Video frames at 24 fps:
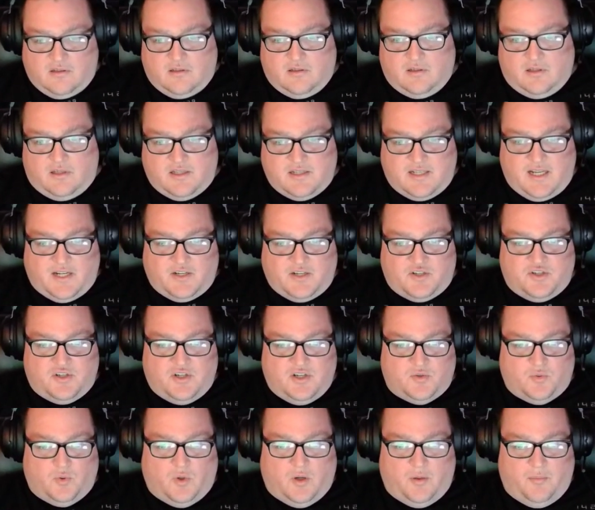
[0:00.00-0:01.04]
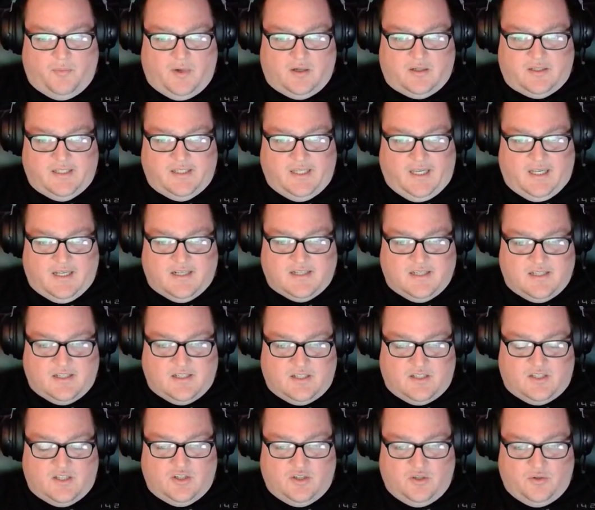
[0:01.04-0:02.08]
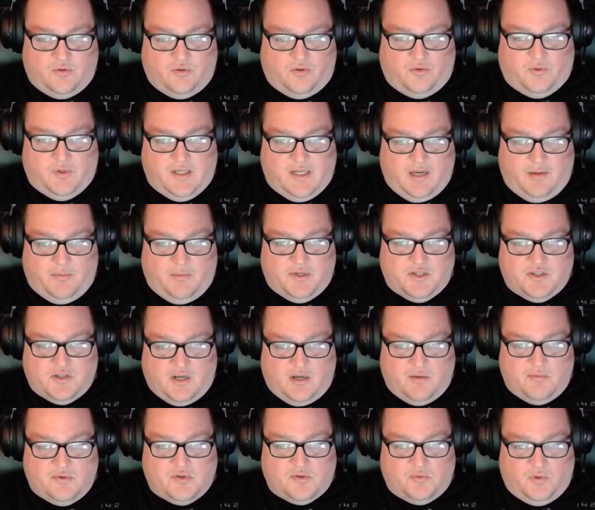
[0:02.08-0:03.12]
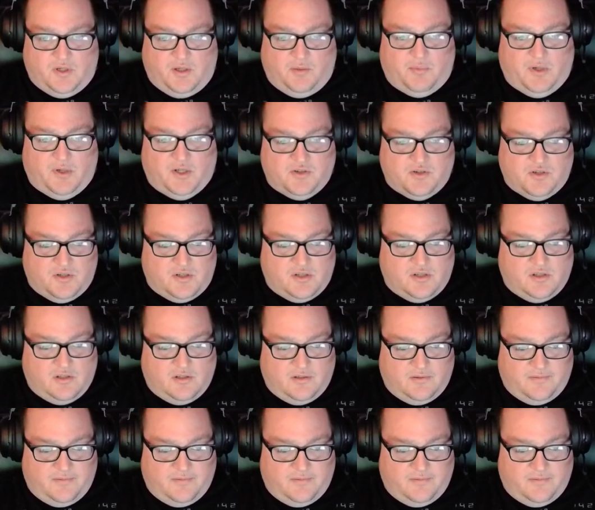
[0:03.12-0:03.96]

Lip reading: because that's just what a monk needs, is to do 3 damage types when he punches.